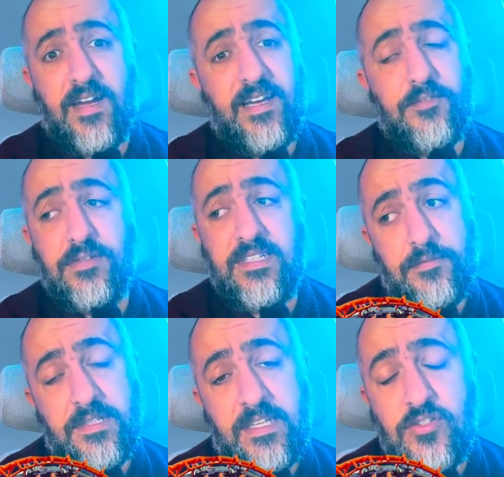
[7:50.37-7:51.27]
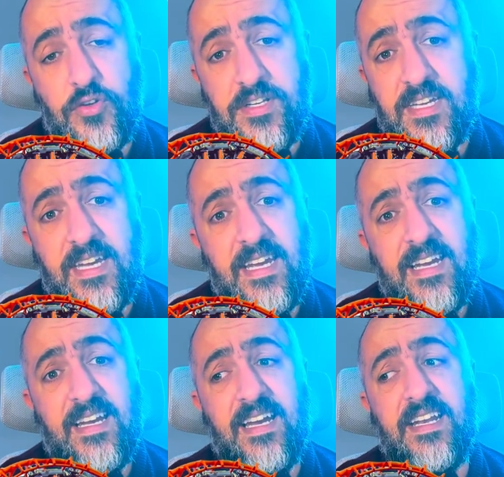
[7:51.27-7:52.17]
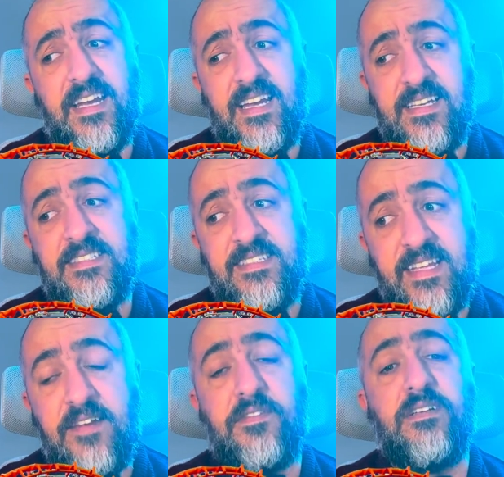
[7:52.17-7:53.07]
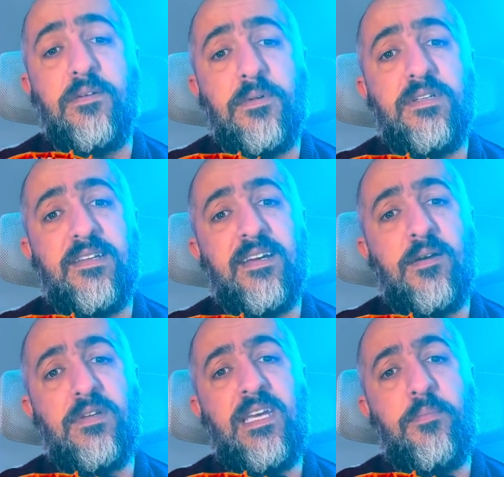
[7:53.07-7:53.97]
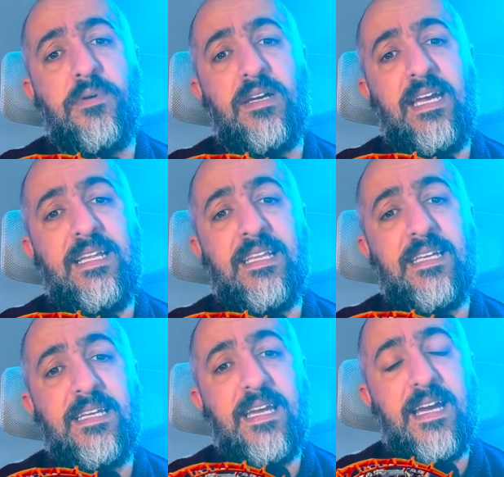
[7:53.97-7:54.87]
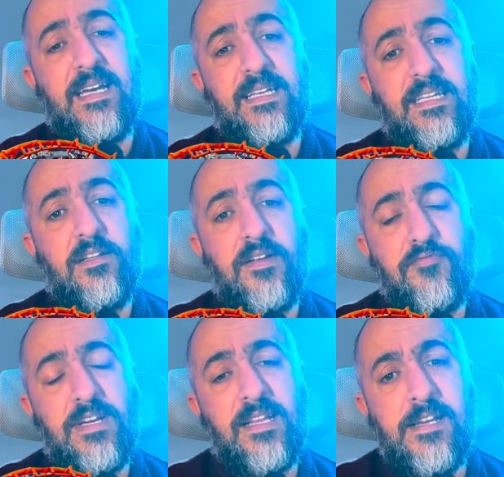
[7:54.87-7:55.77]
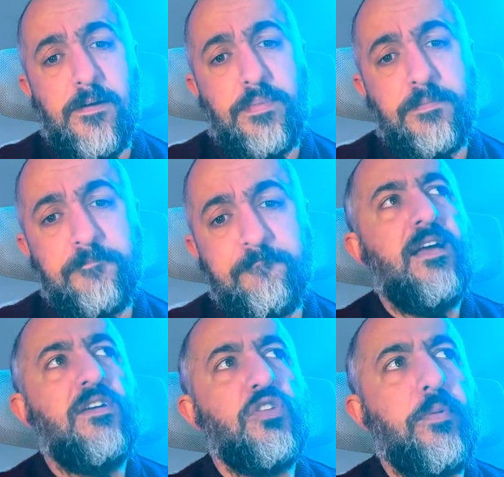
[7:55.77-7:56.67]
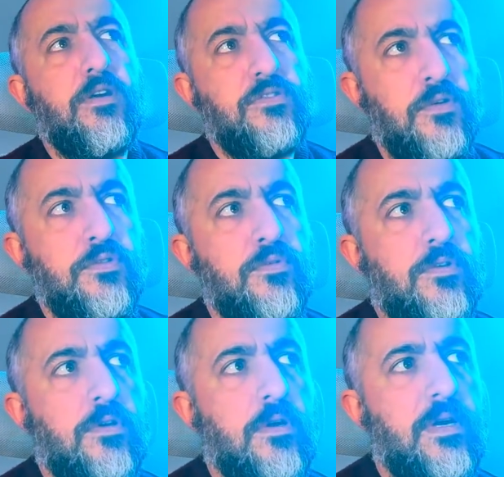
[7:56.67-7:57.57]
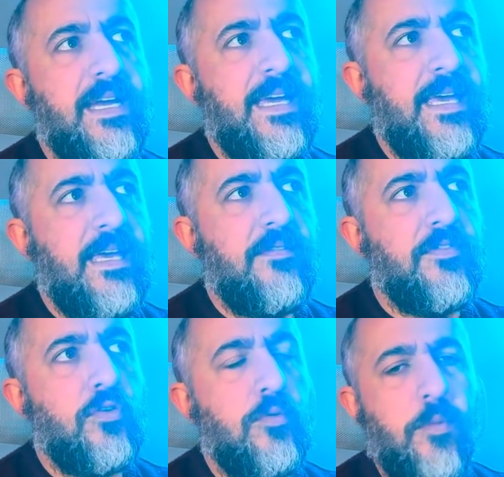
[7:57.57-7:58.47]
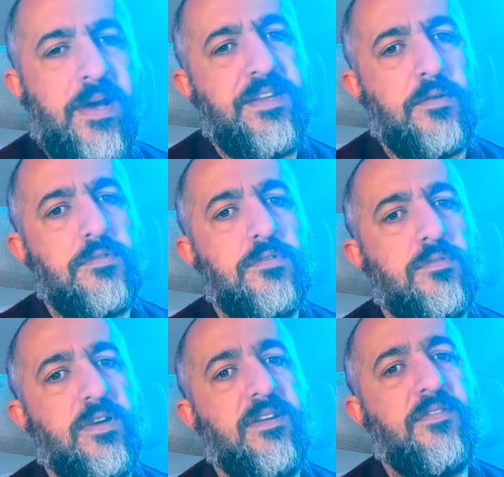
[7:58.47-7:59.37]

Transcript: I really, really enjoyed it, and it is definitely one that I would keep in the ride lineup. So the park's also got a Vekoma Madhouse, right?